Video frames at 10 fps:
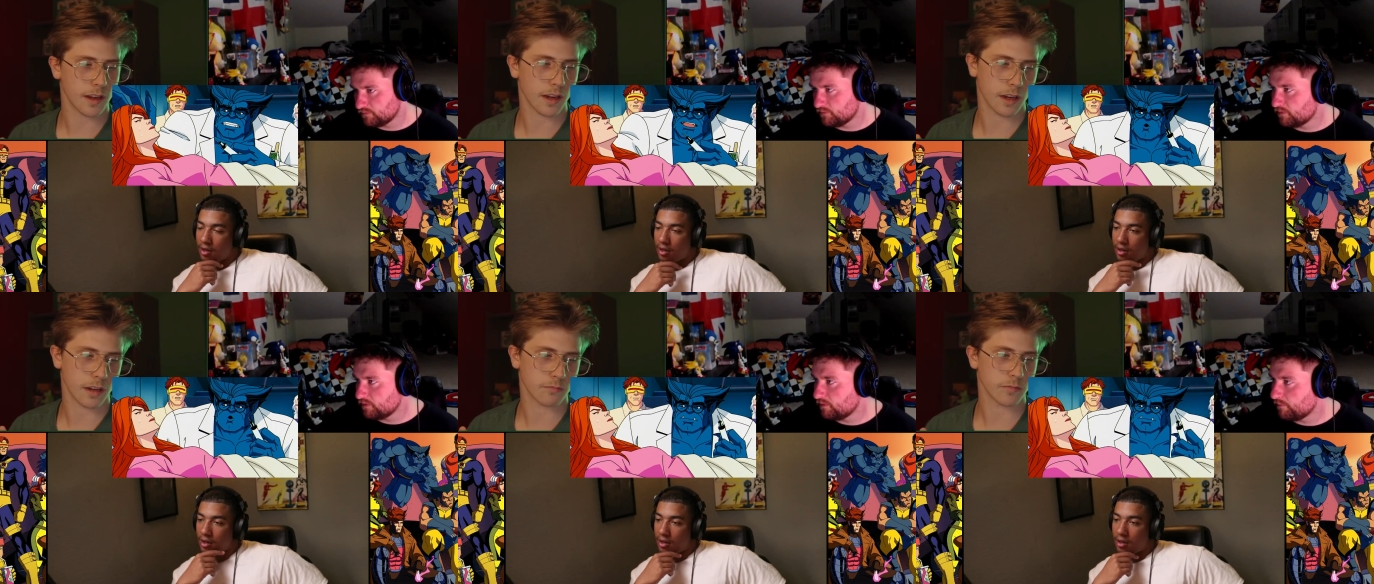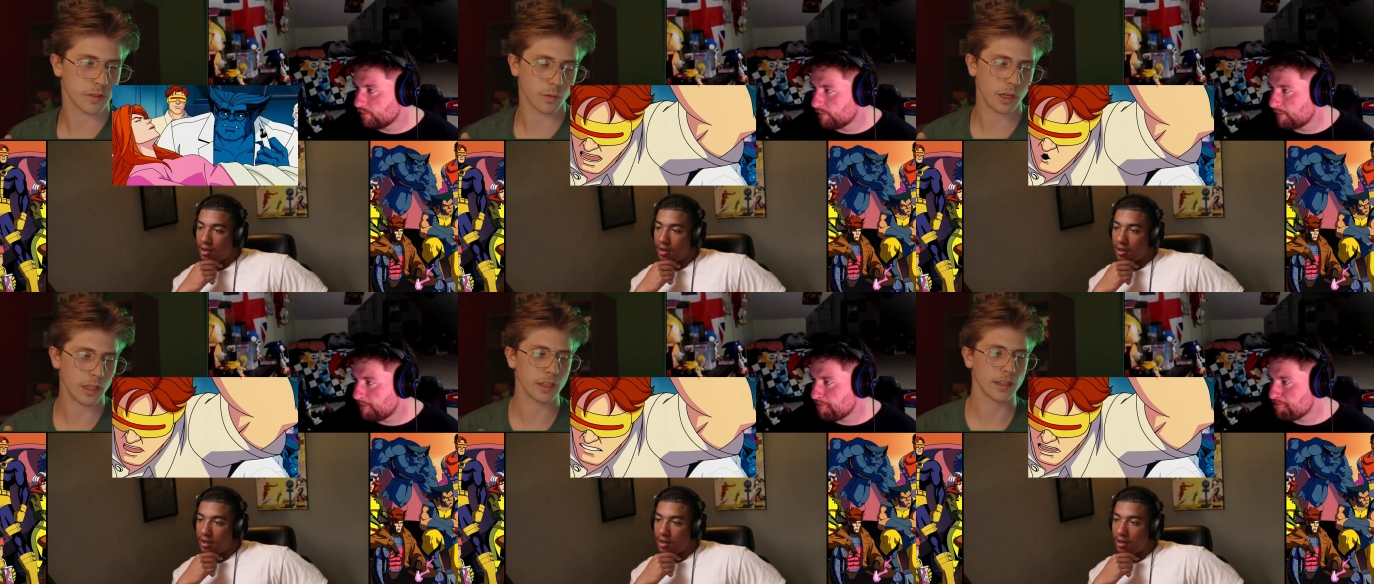Speaker 1: Um, is
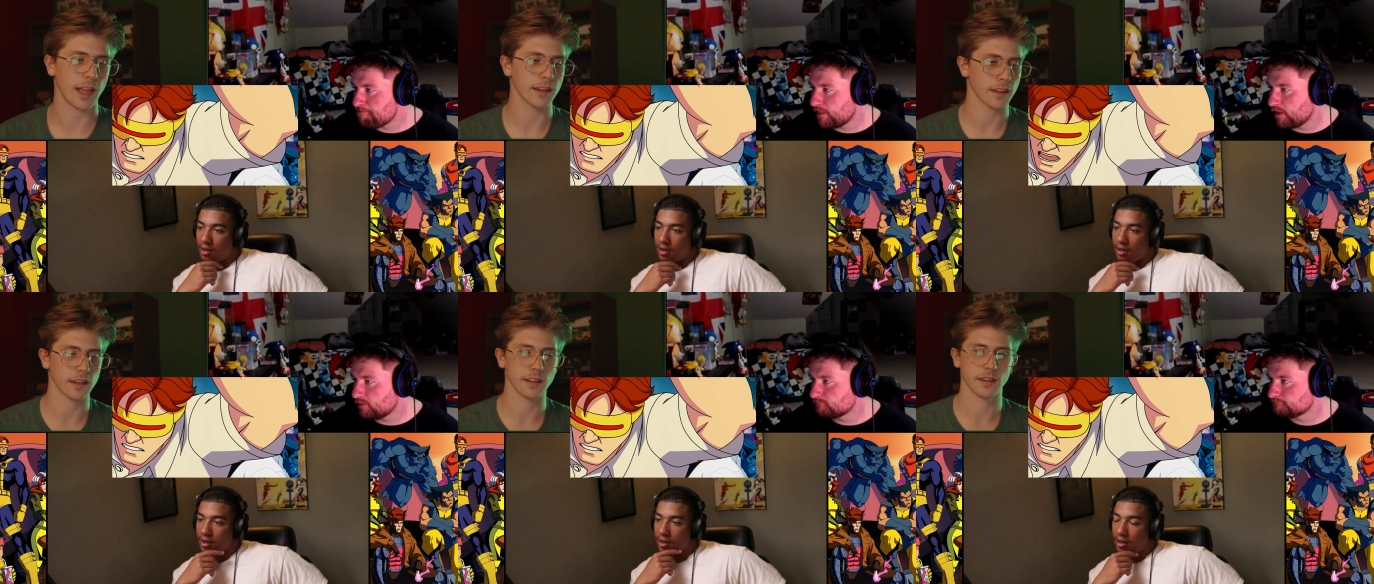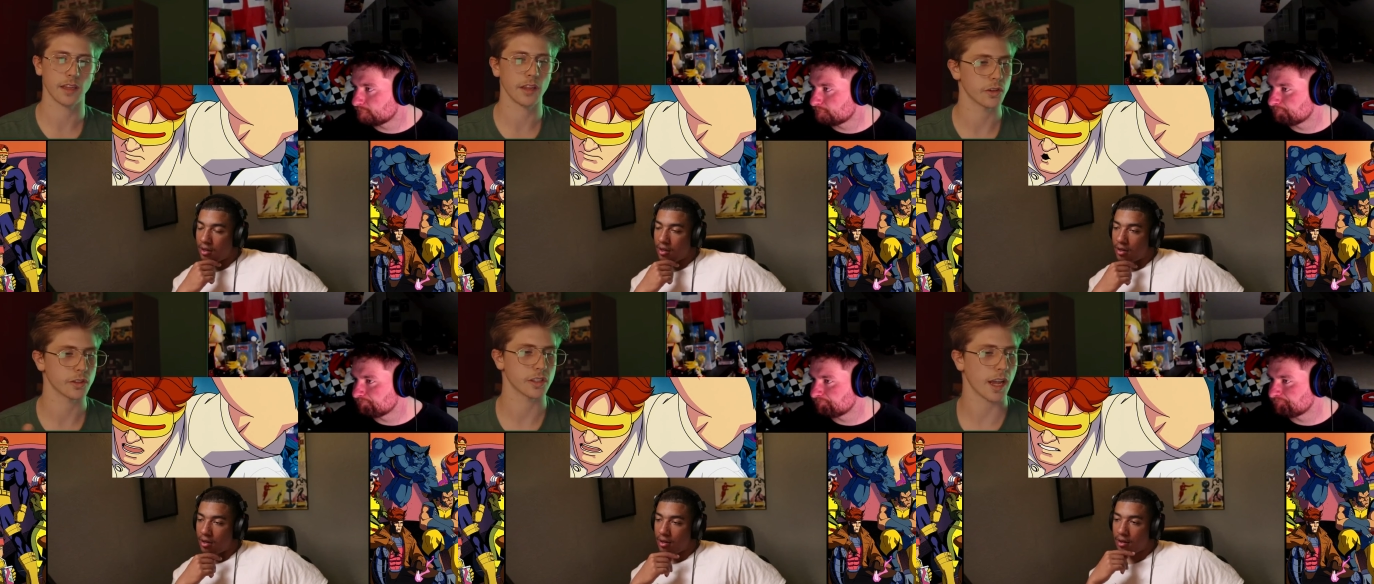what it looked like, and and
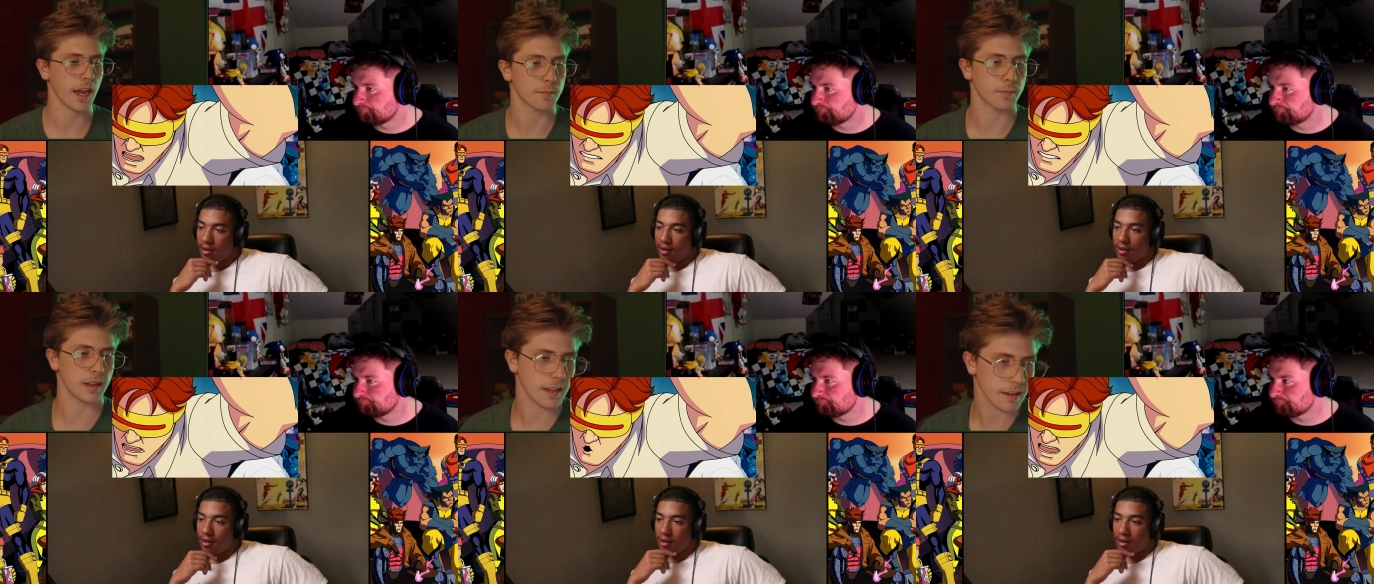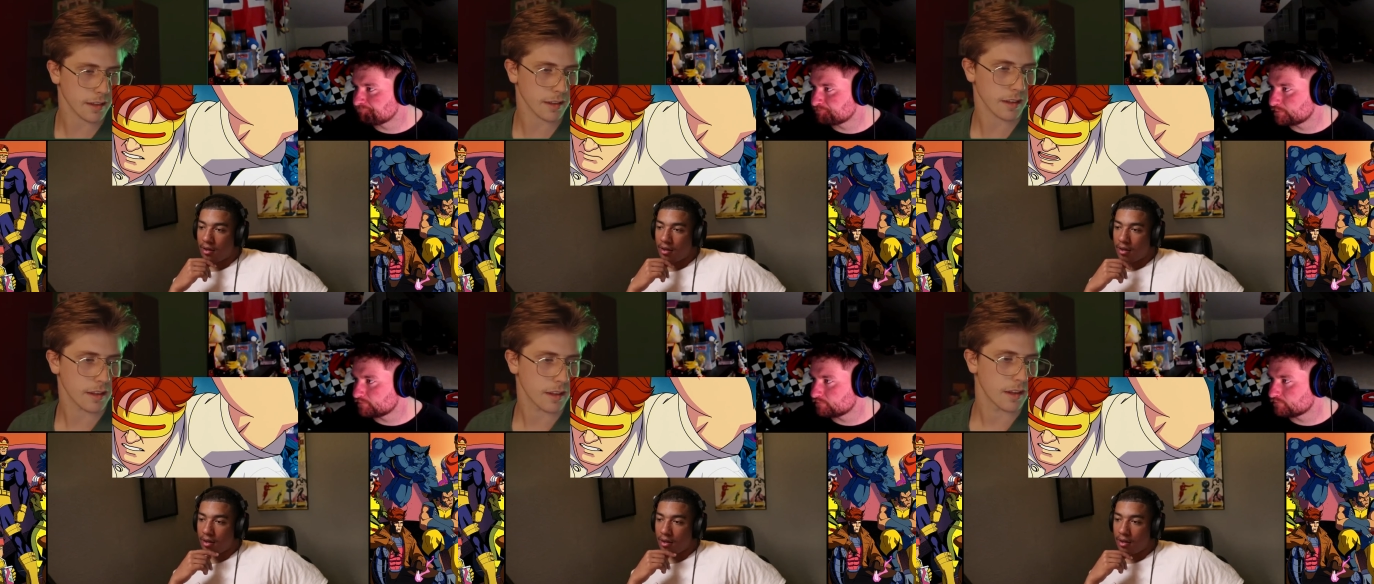they're just kind of planning,
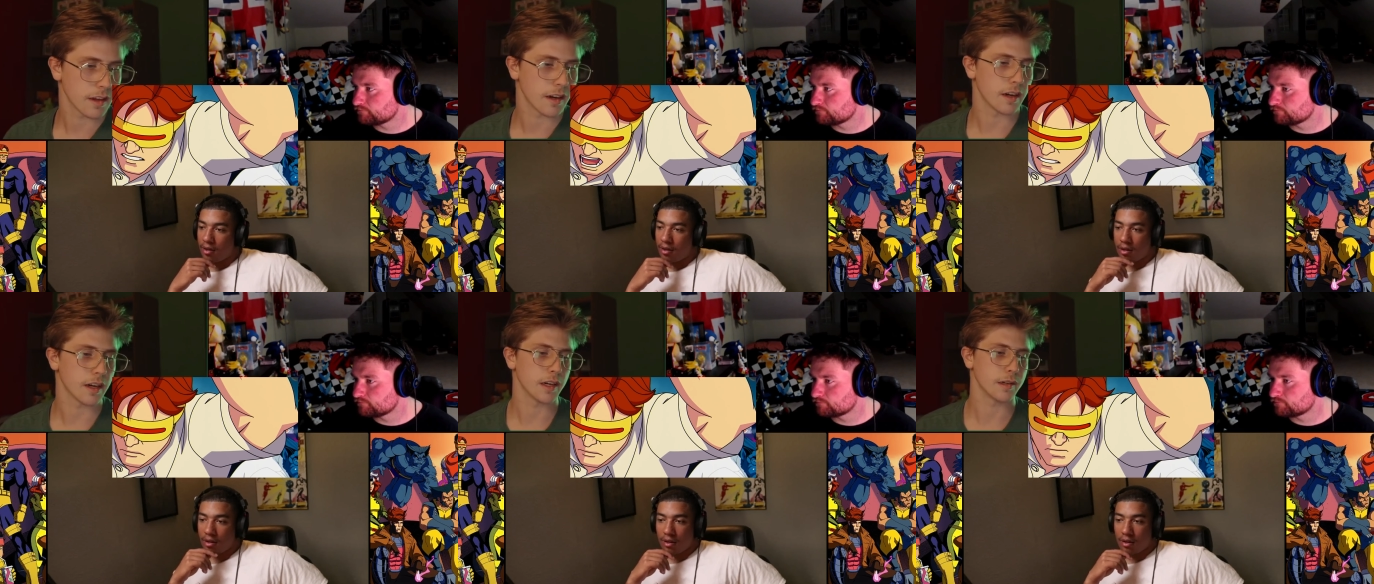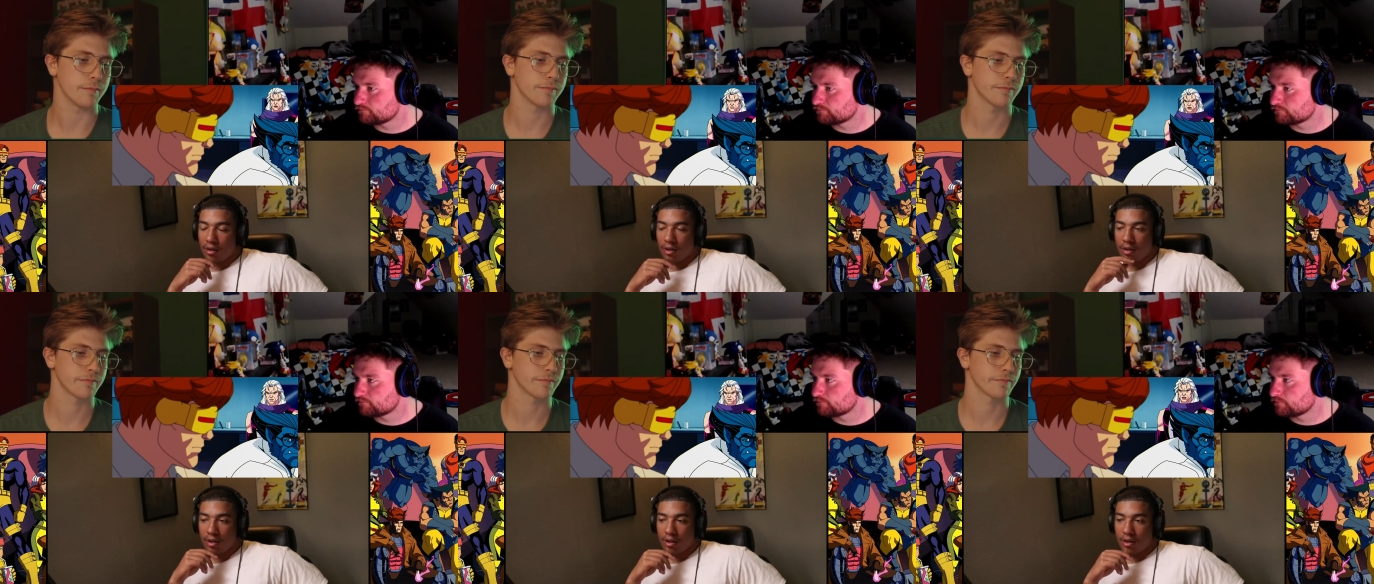um,
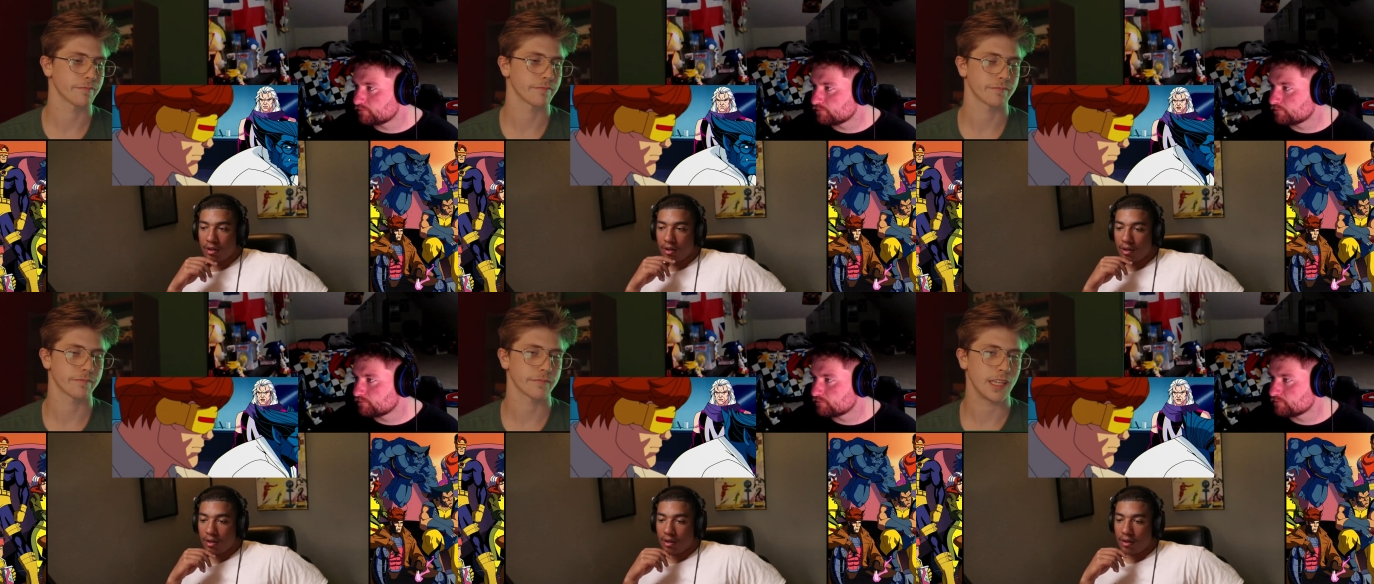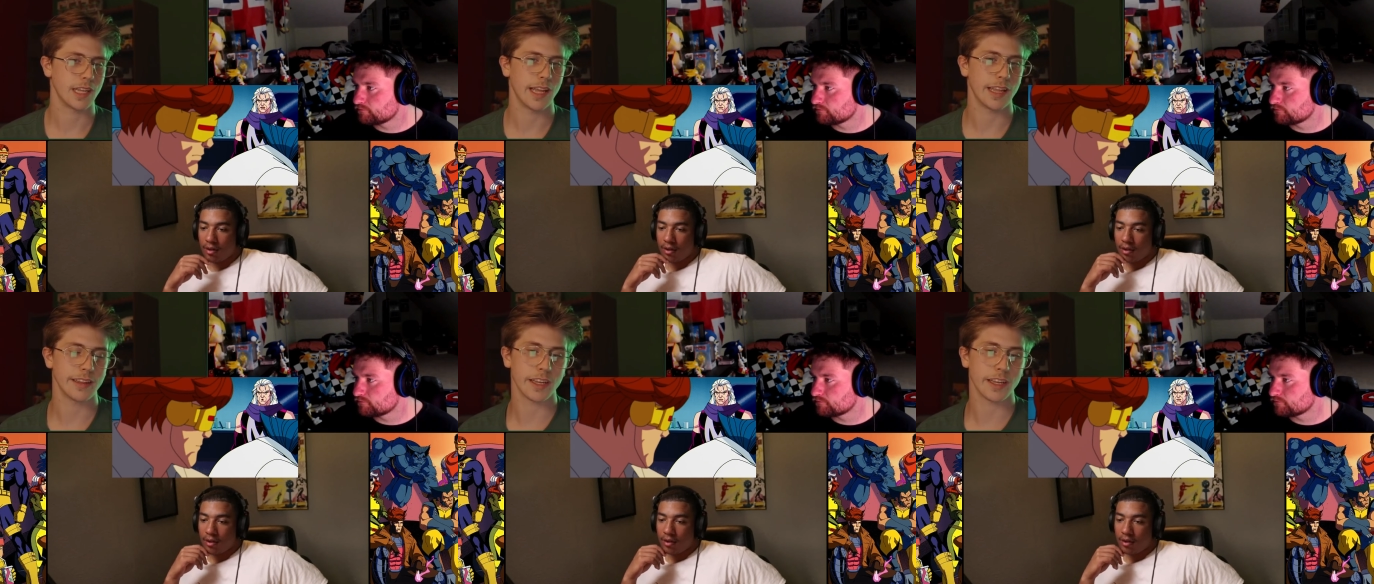and